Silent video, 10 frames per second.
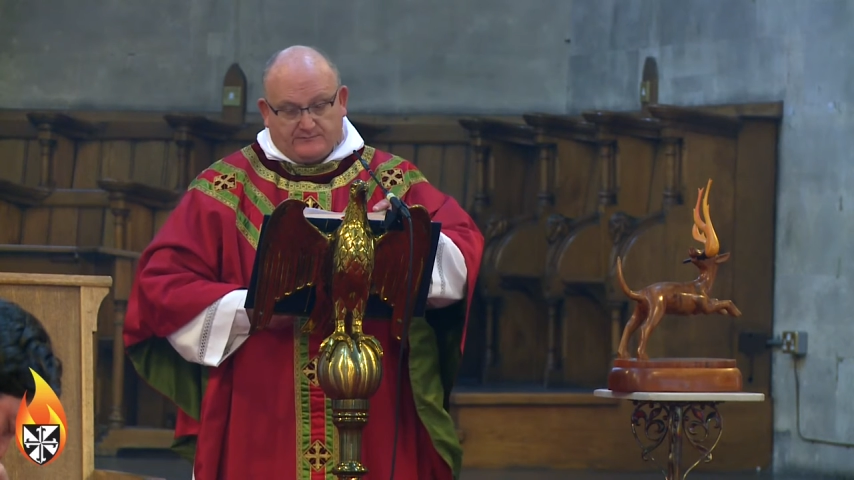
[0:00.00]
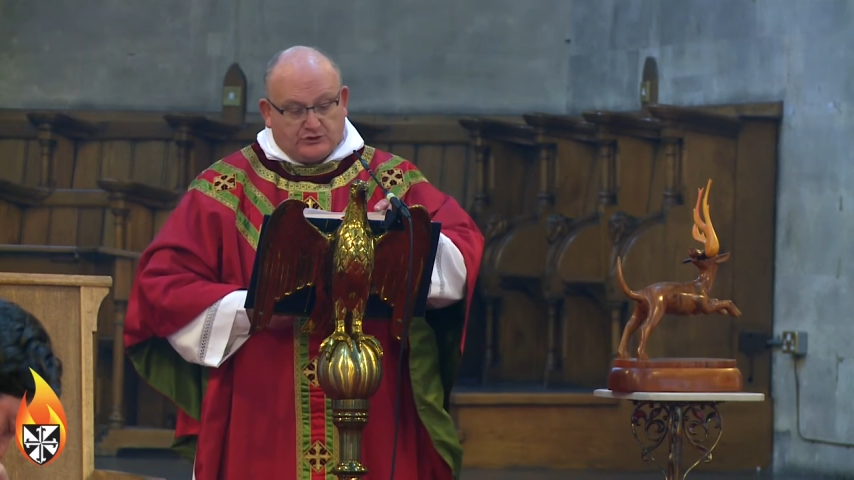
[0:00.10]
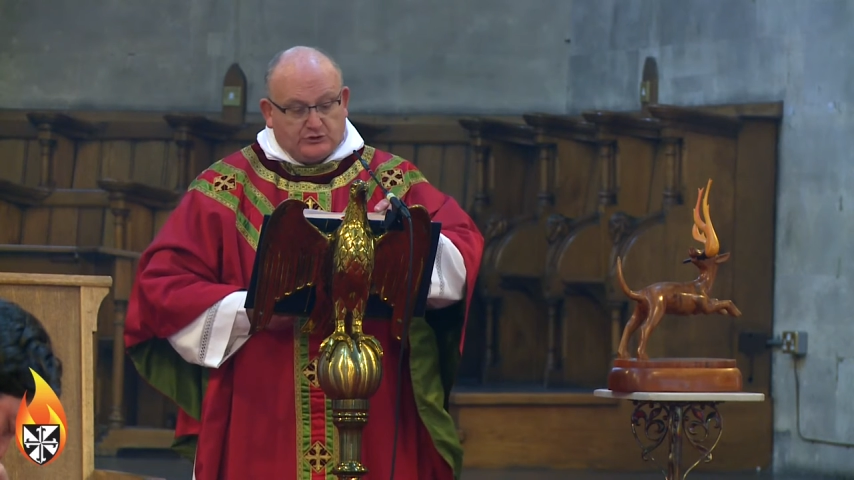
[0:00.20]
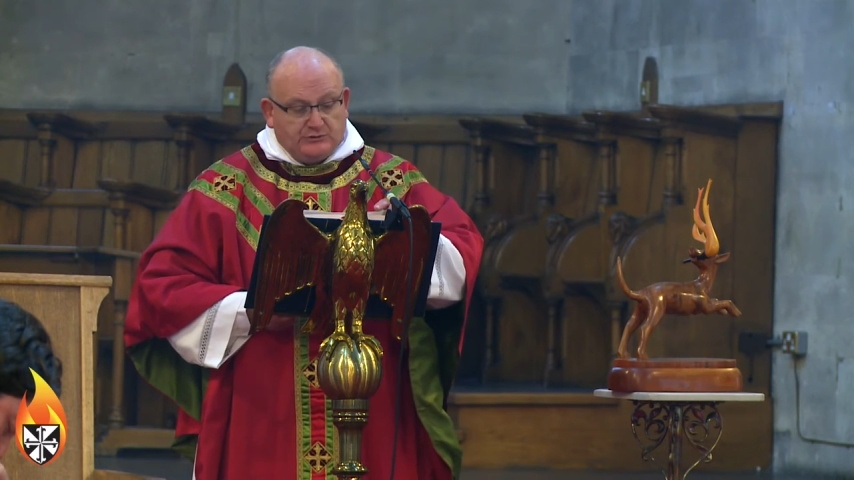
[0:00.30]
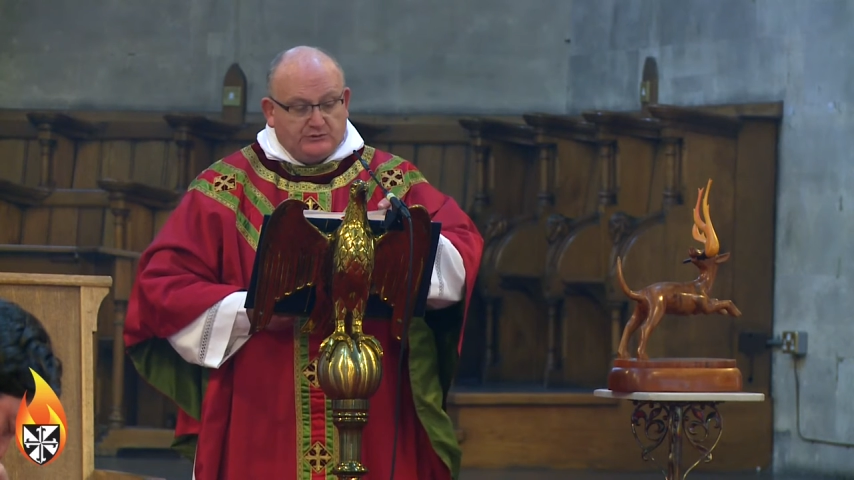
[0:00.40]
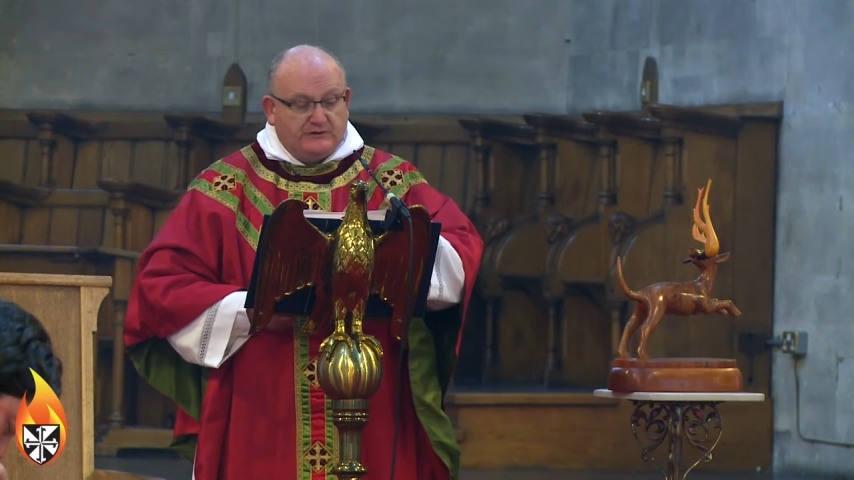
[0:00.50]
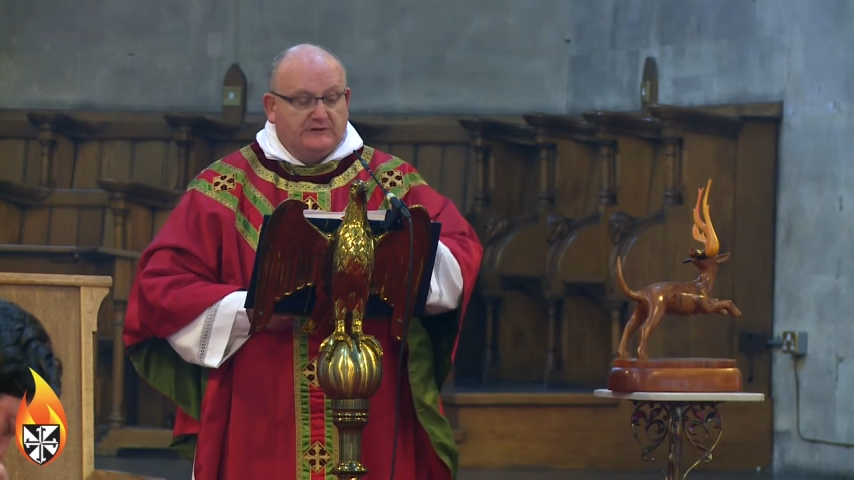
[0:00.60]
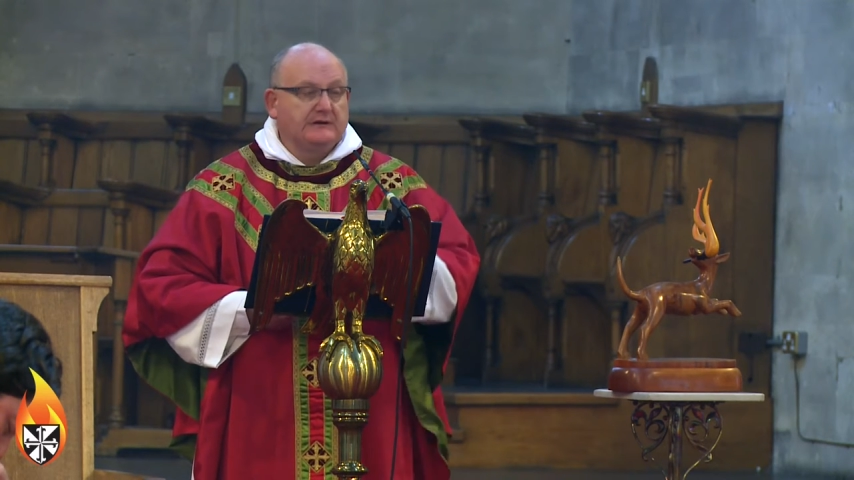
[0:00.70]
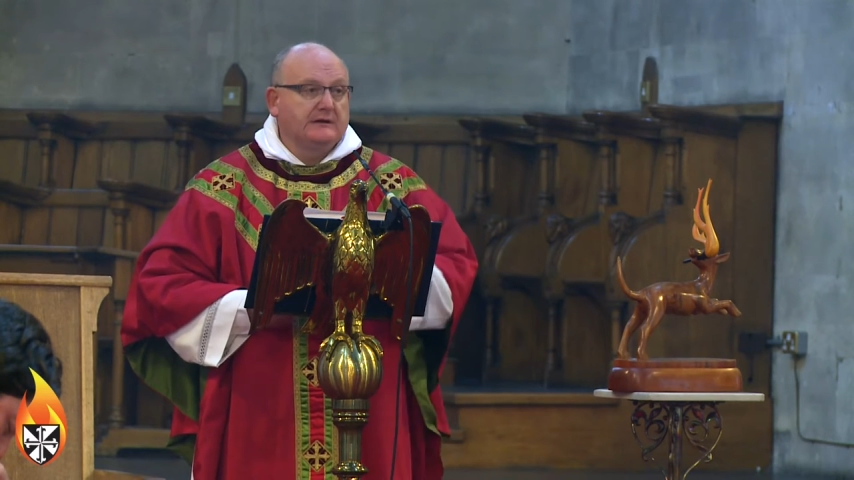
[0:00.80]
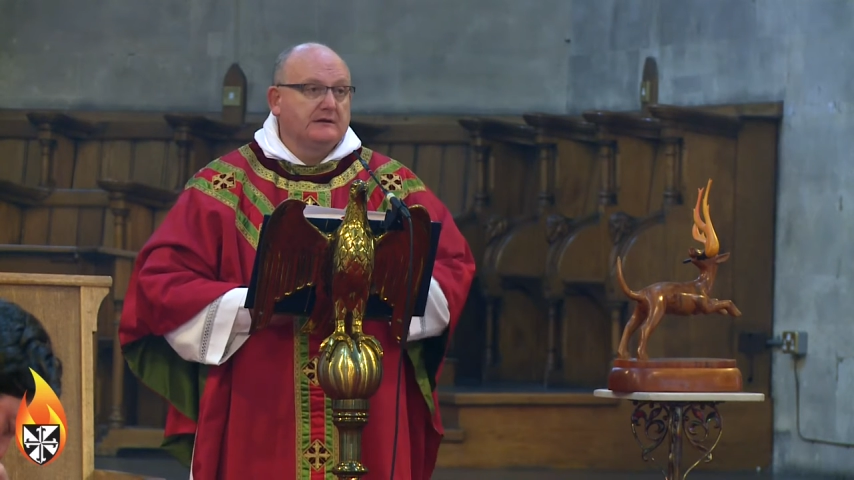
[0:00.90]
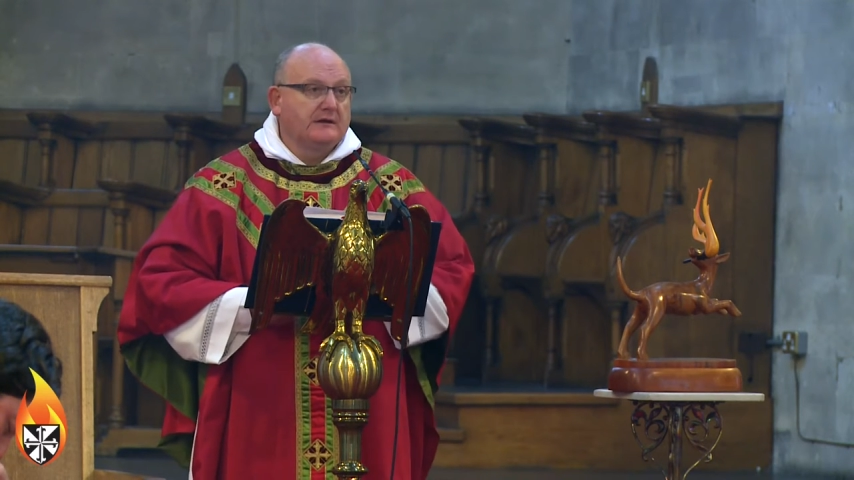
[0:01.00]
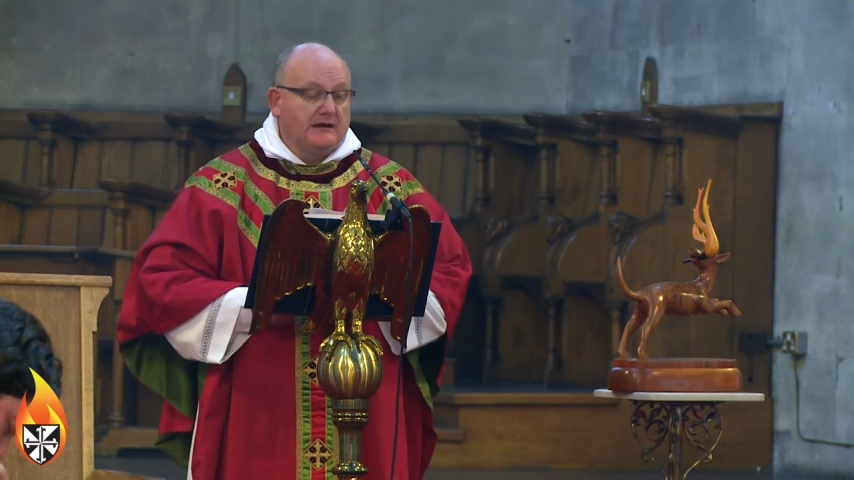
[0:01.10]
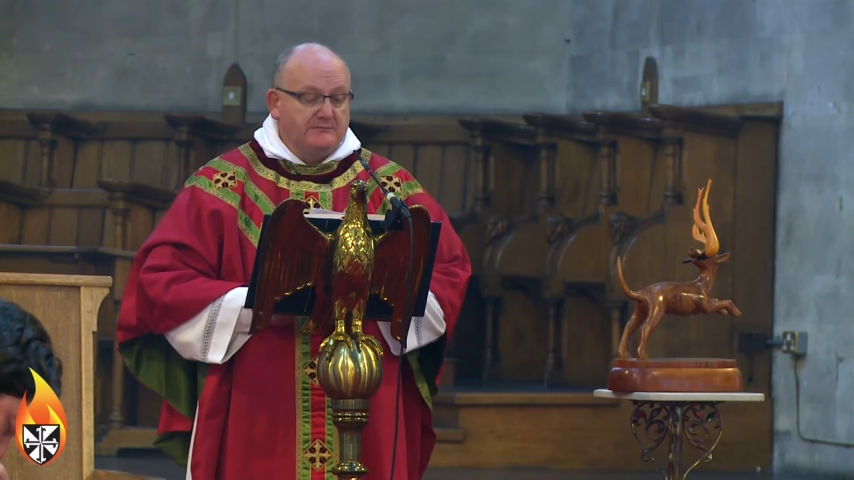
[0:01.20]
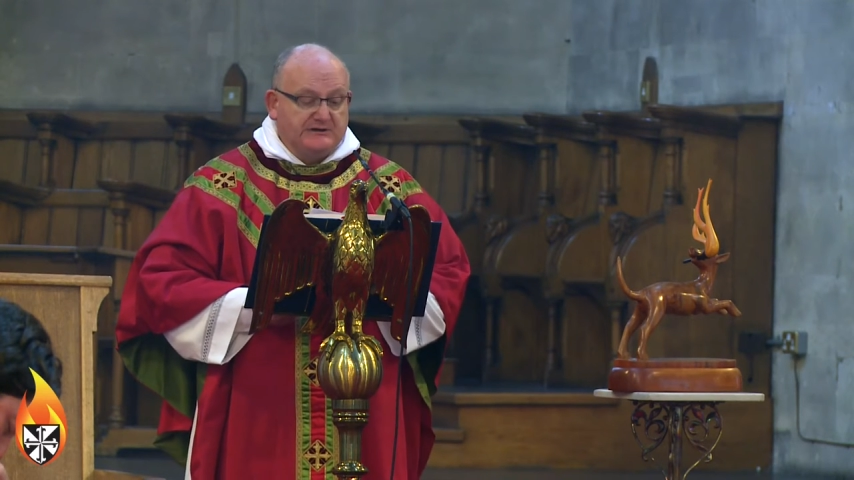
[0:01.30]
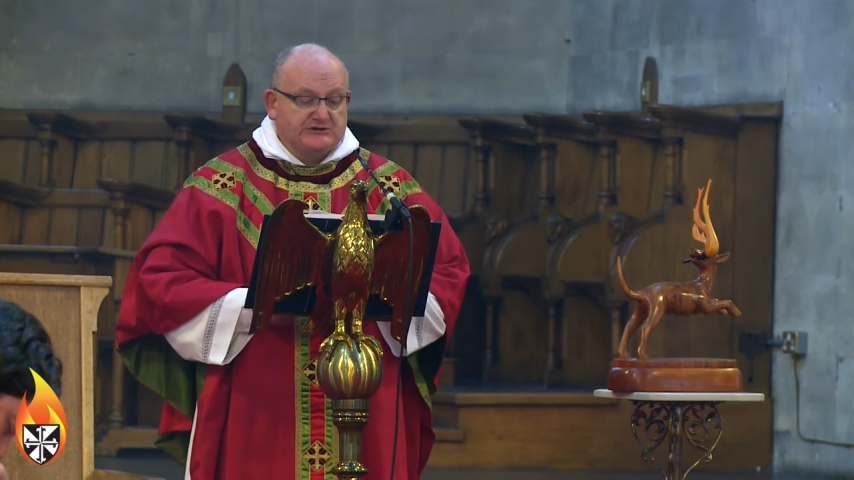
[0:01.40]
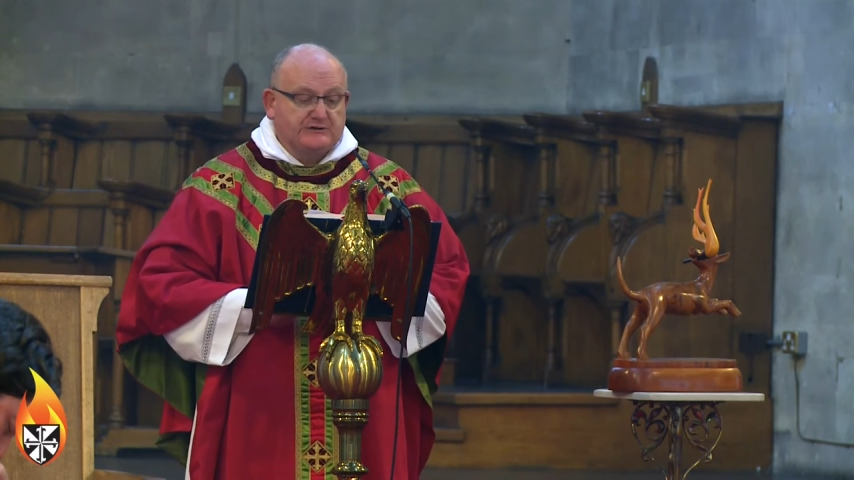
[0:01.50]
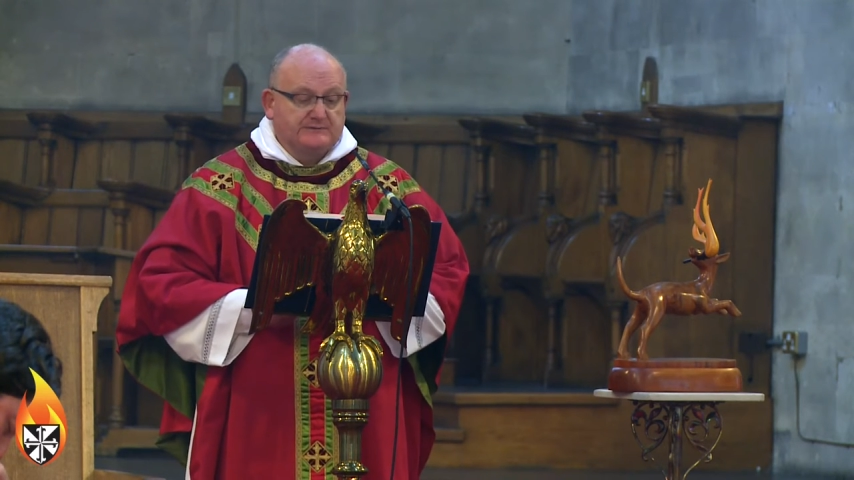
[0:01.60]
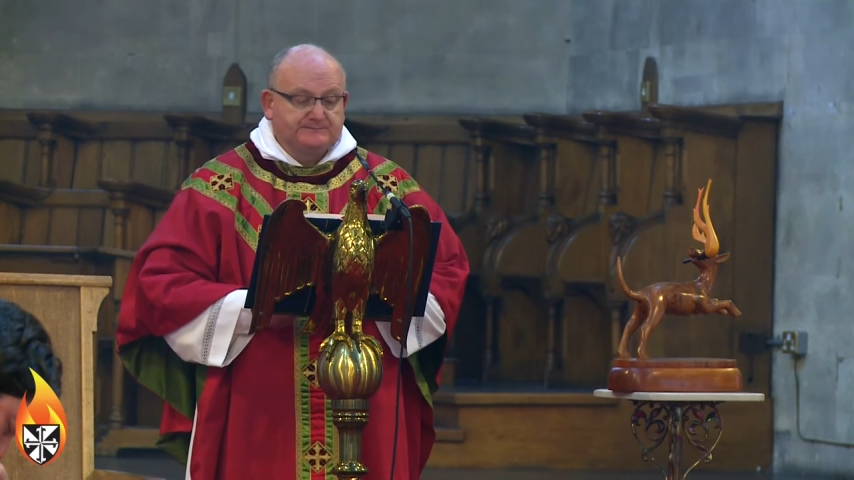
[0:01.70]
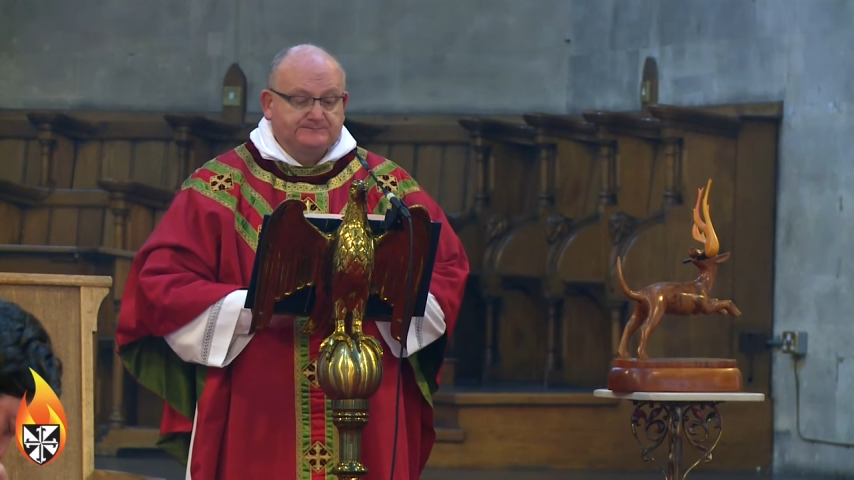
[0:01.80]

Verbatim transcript: community, and mission.